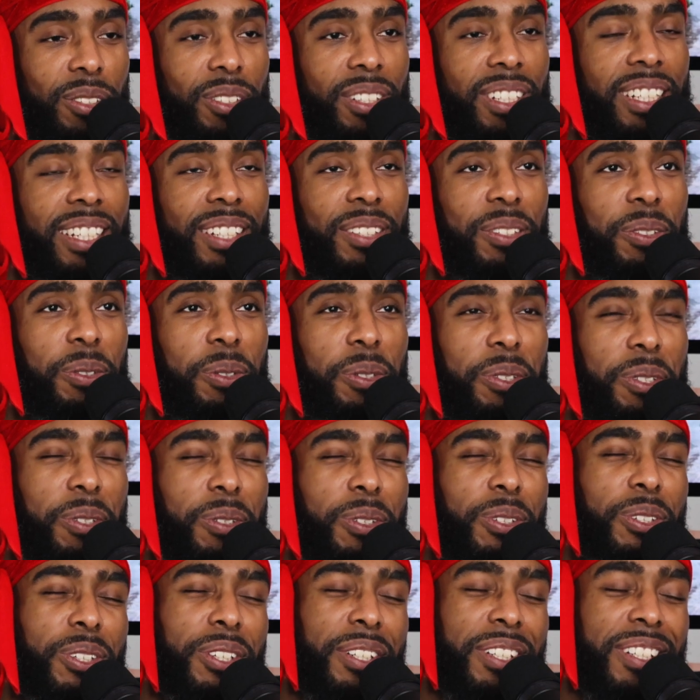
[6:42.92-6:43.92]
you need to also
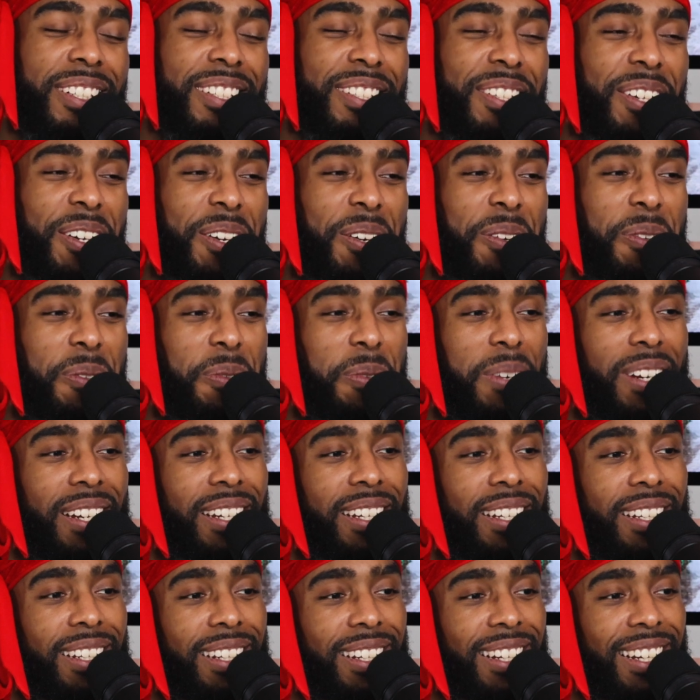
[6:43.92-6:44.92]
look a certain
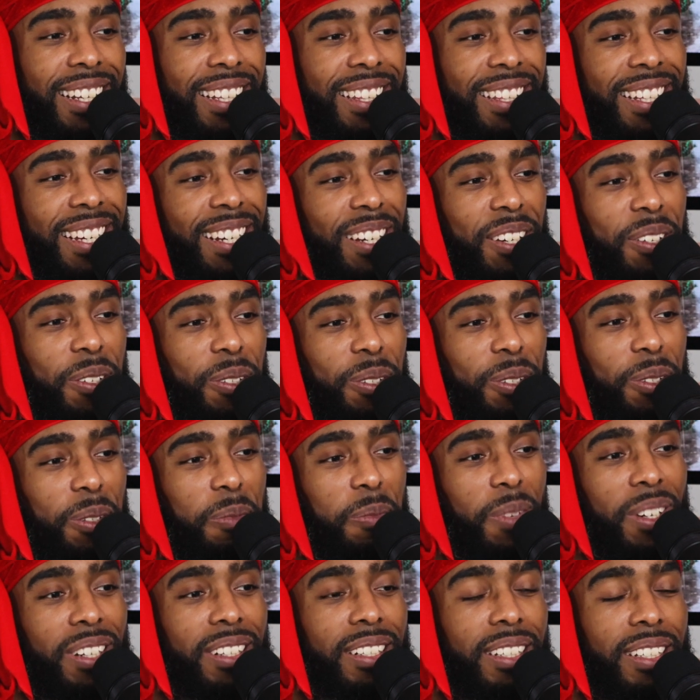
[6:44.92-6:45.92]
way, and that costs
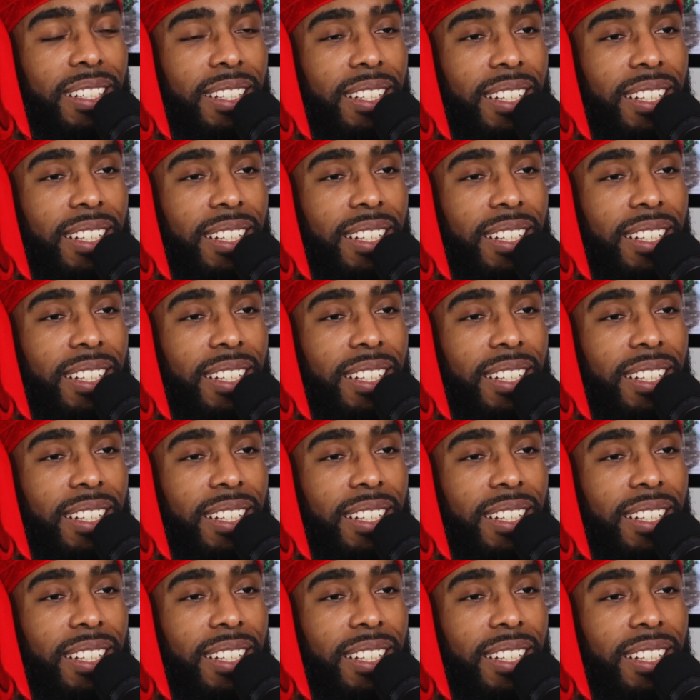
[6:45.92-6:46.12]
money.